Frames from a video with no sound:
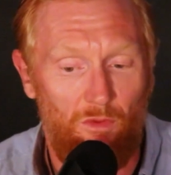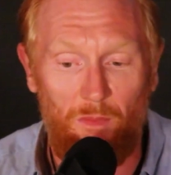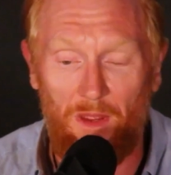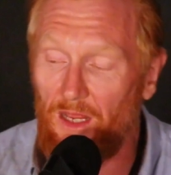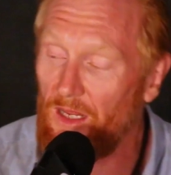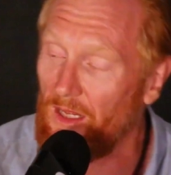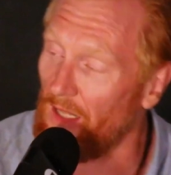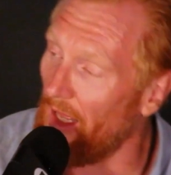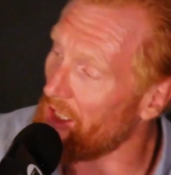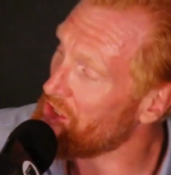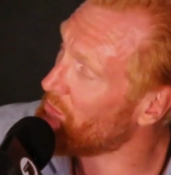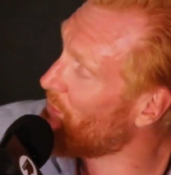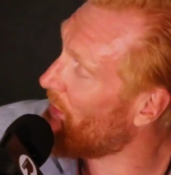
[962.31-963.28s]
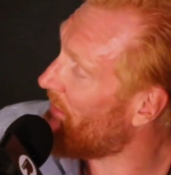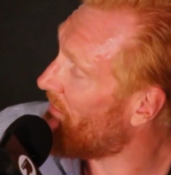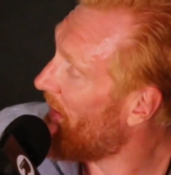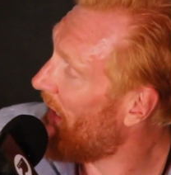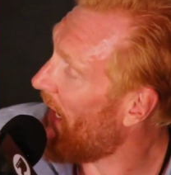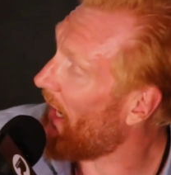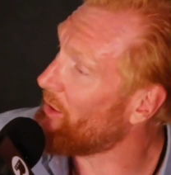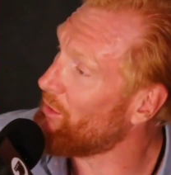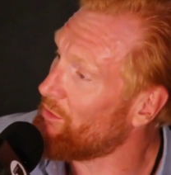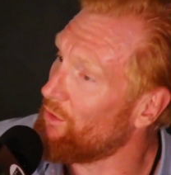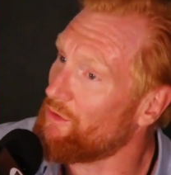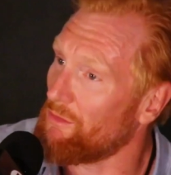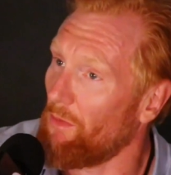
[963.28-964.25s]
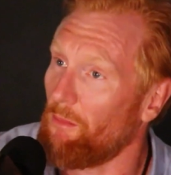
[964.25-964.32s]
you a connection with, and you
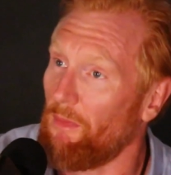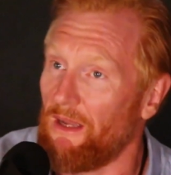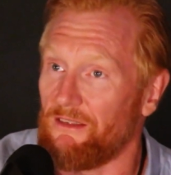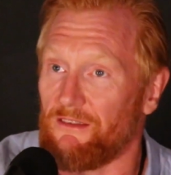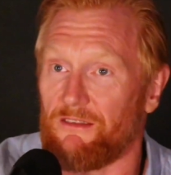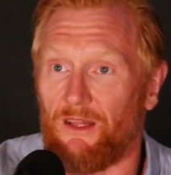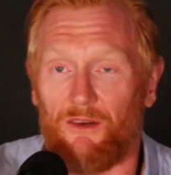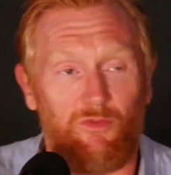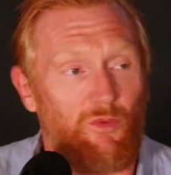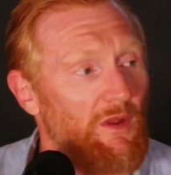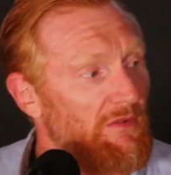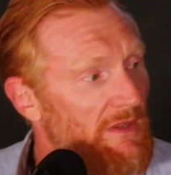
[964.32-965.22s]
do some amazing stuff with.